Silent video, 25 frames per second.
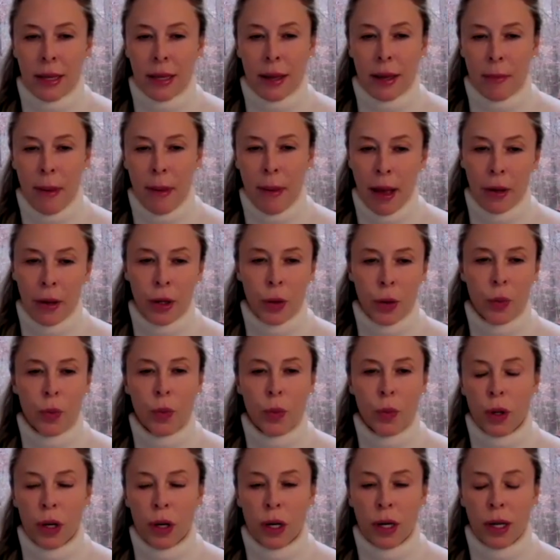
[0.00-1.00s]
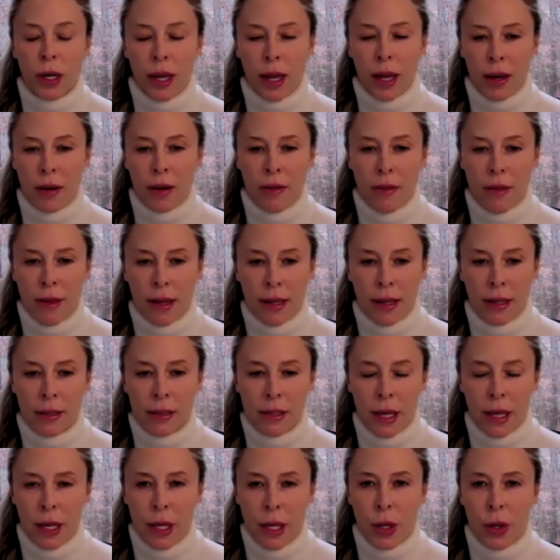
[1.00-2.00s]
about your work and things
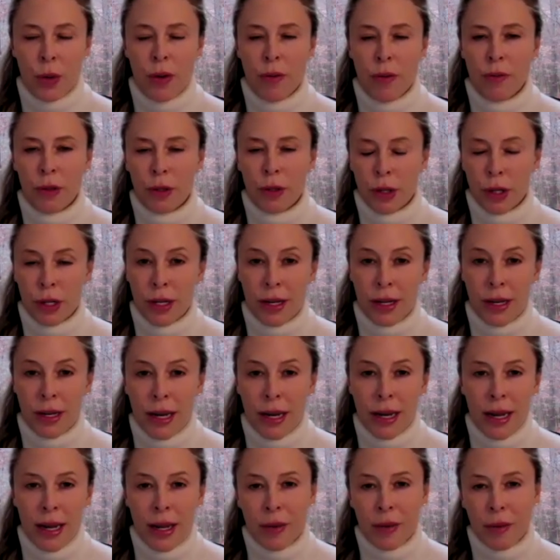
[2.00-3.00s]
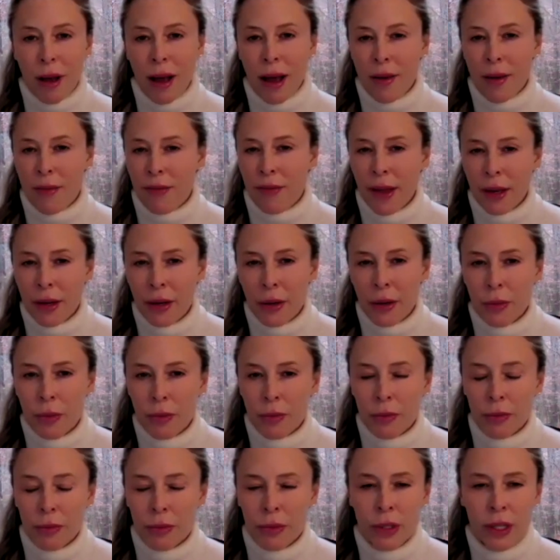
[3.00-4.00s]
that you have learned. And I found it
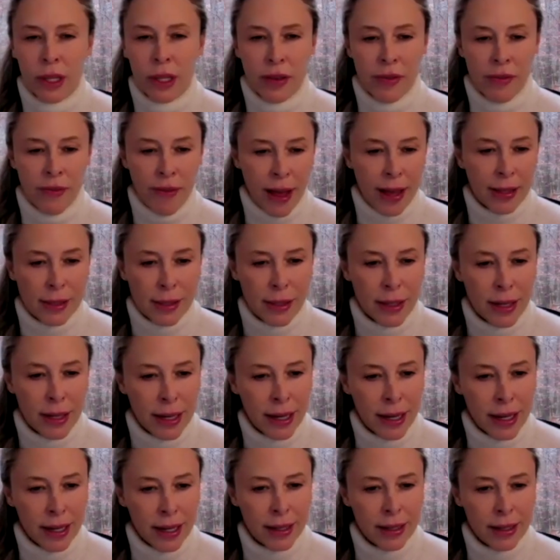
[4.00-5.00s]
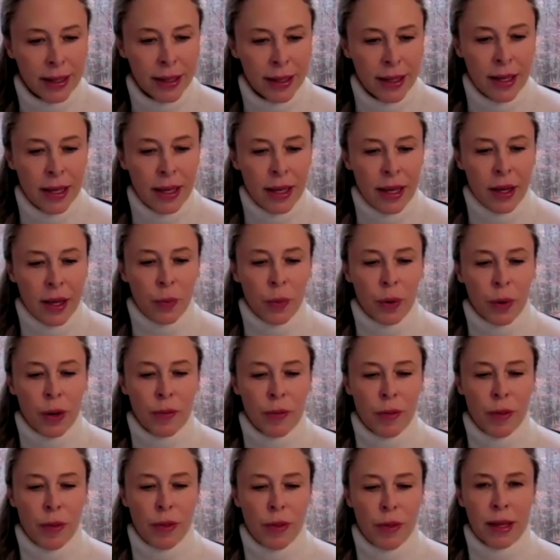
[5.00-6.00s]
really fascinating. One of
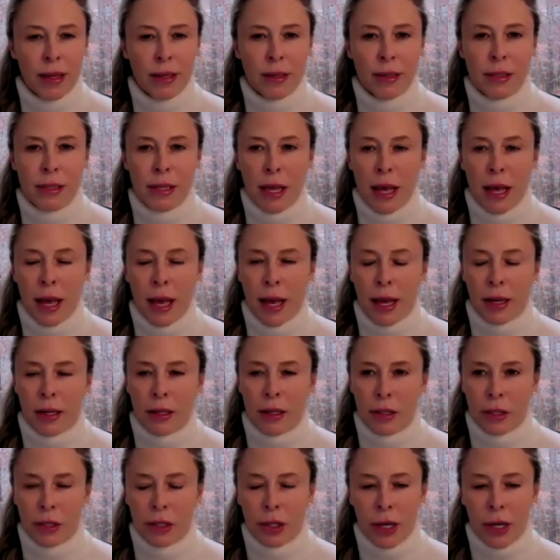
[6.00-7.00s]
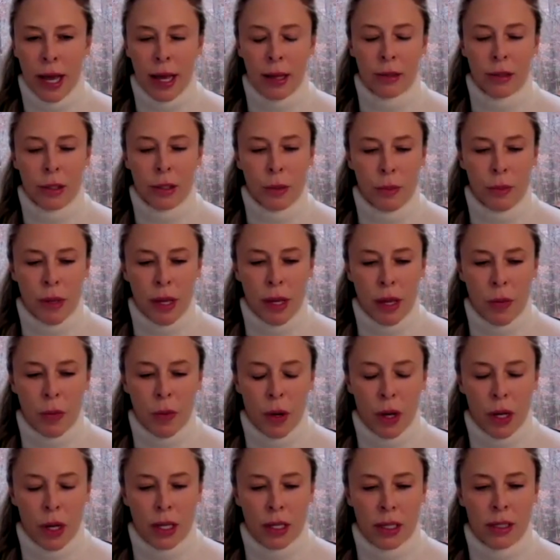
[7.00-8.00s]
the things that stood out to me
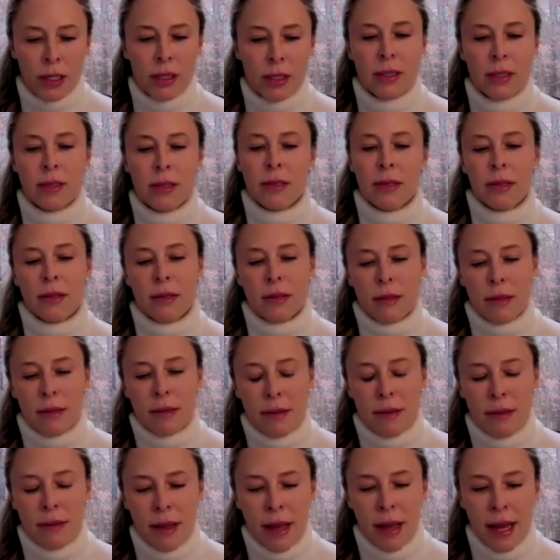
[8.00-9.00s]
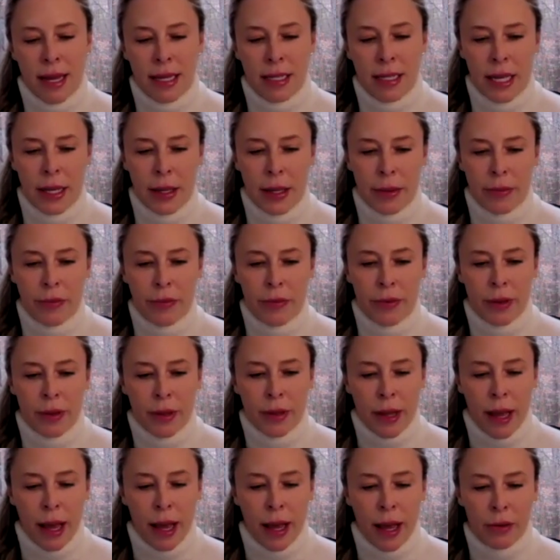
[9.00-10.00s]
was the idea of
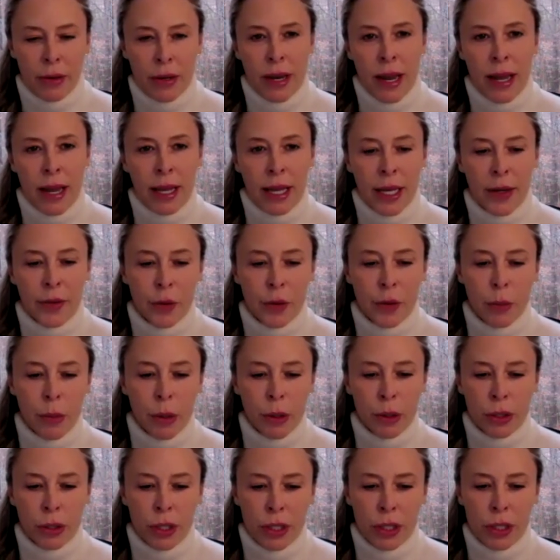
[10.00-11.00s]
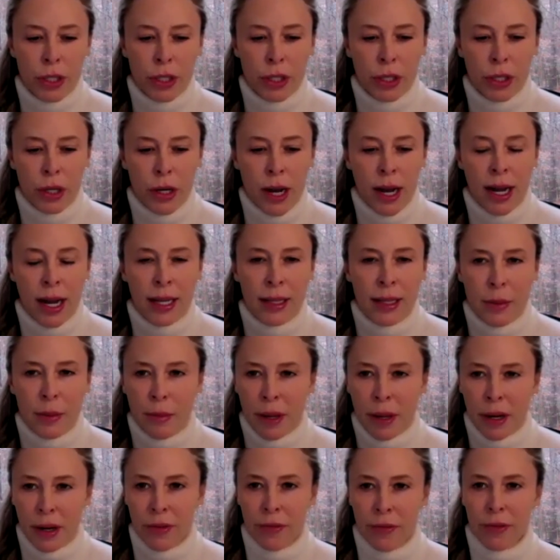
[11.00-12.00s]
how negative emotions are highly
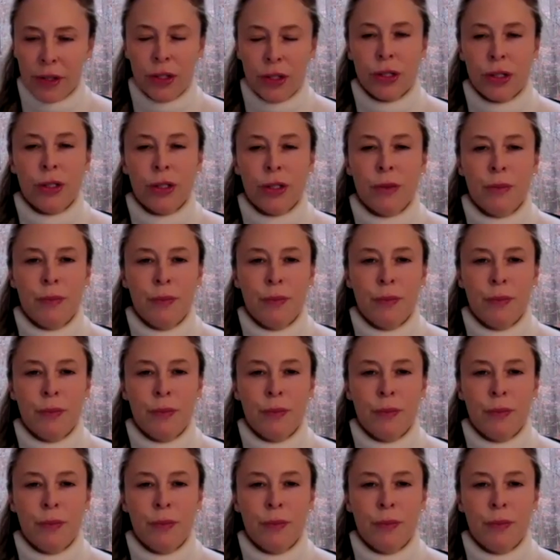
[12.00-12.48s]
beneficial.